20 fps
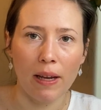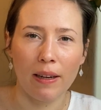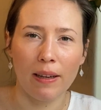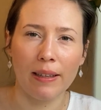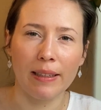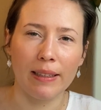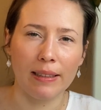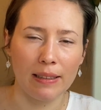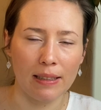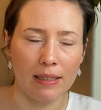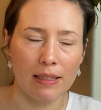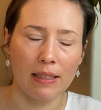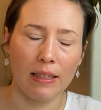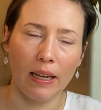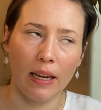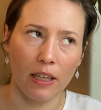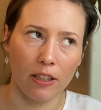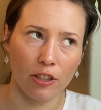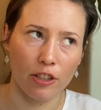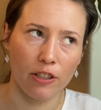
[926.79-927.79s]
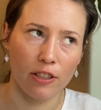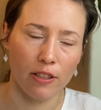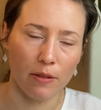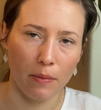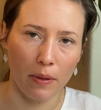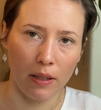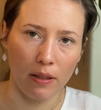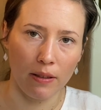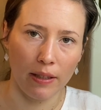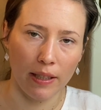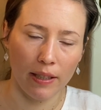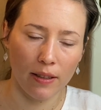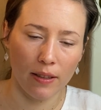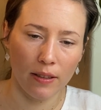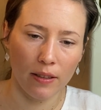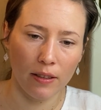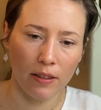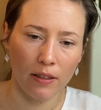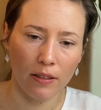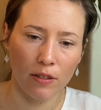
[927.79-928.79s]
Like it doesn't actually smell like
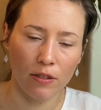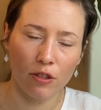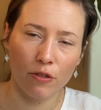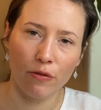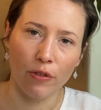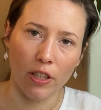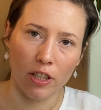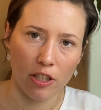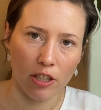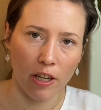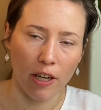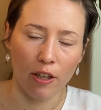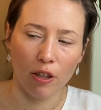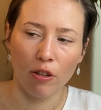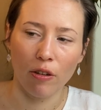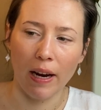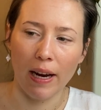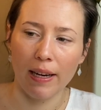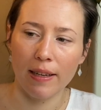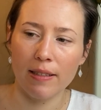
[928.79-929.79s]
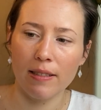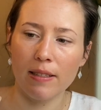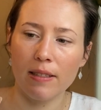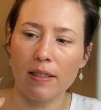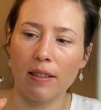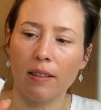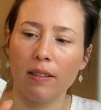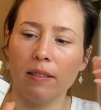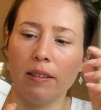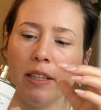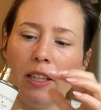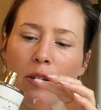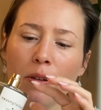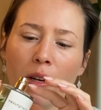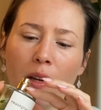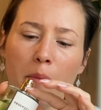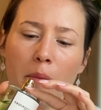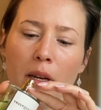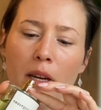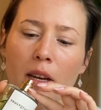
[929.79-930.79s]
fresh cut grass, you know what
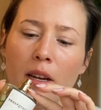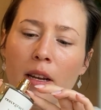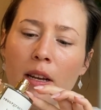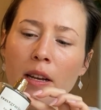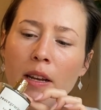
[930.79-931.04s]
I mean?